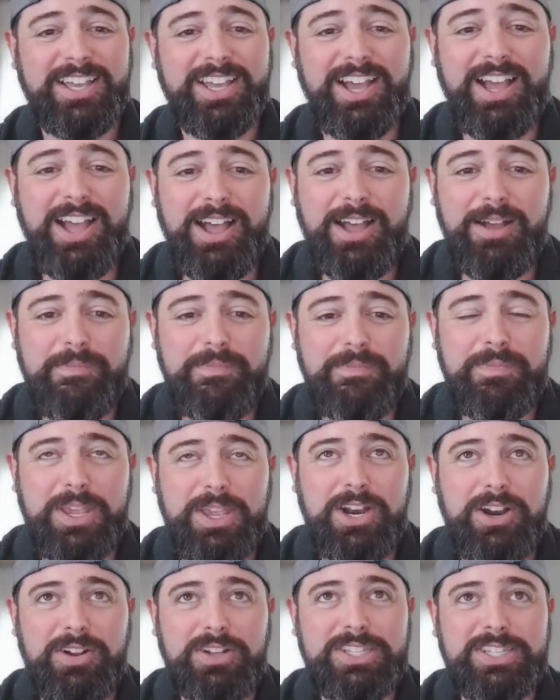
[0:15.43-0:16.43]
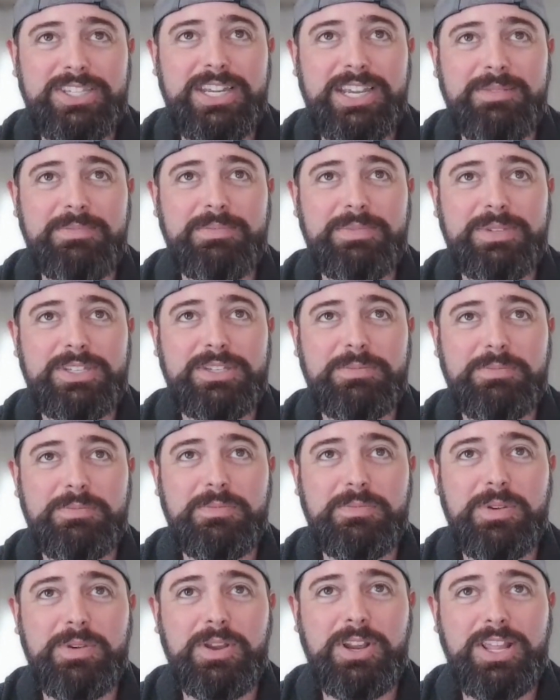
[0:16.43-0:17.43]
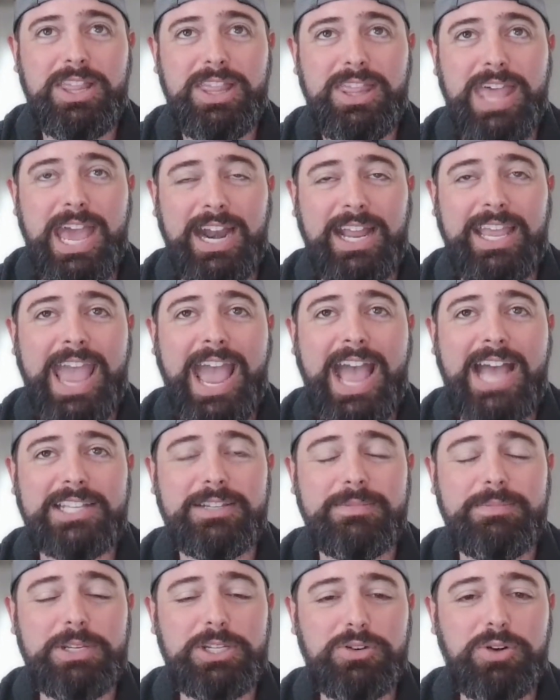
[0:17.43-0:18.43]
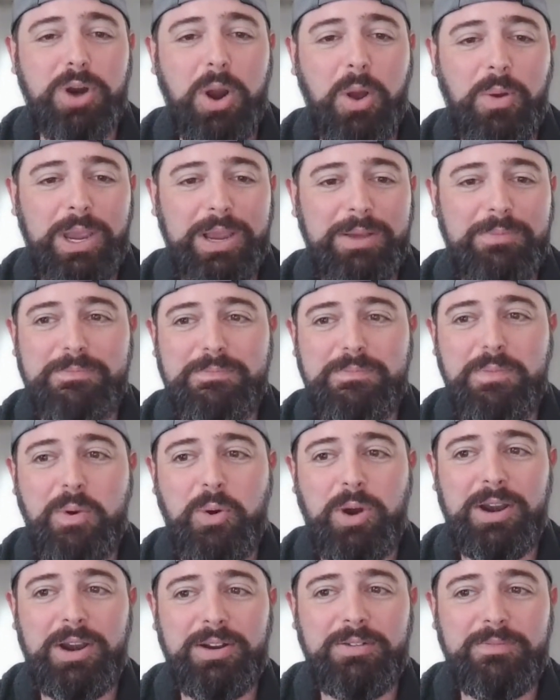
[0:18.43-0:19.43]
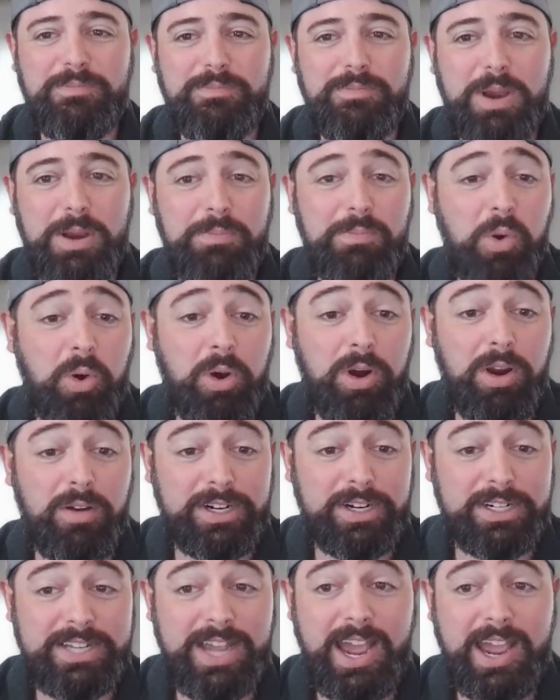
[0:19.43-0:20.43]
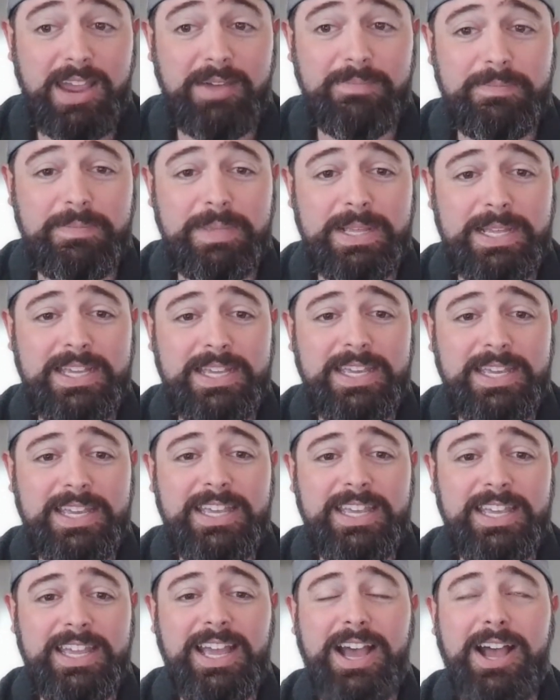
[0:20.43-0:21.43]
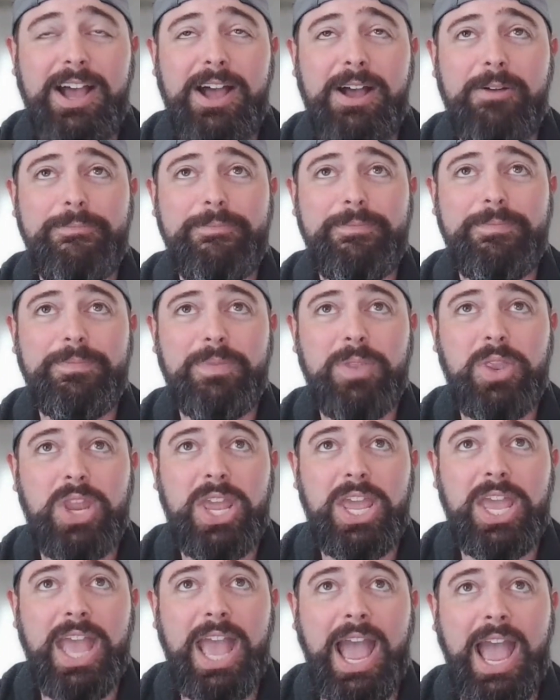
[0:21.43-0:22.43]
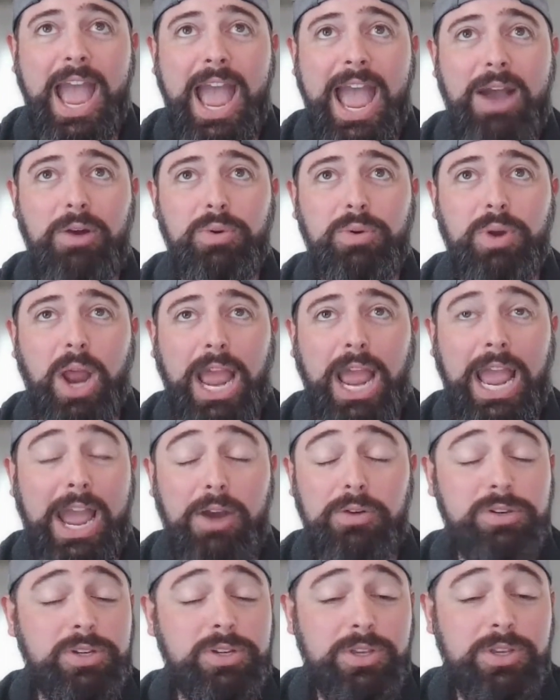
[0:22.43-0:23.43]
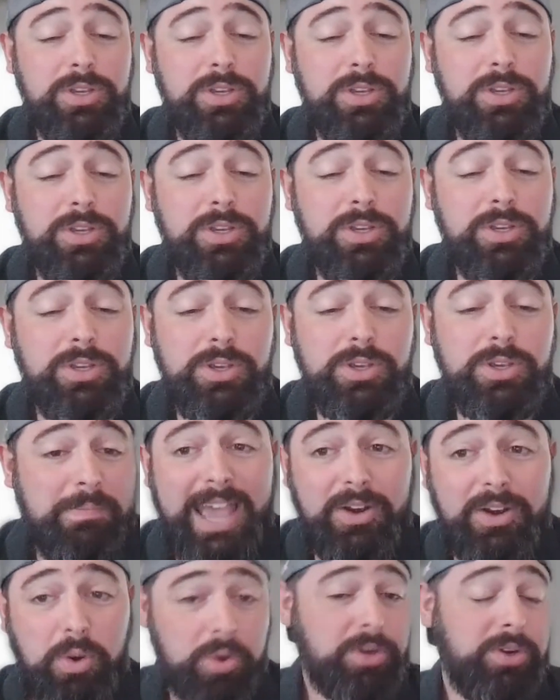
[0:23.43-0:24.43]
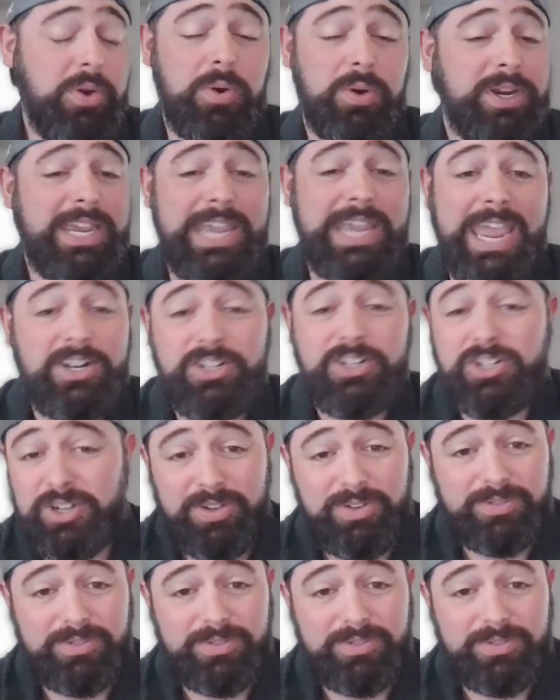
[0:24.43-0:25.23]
It seems that chasm is growing more and more over time. How do you combat that, or can't you?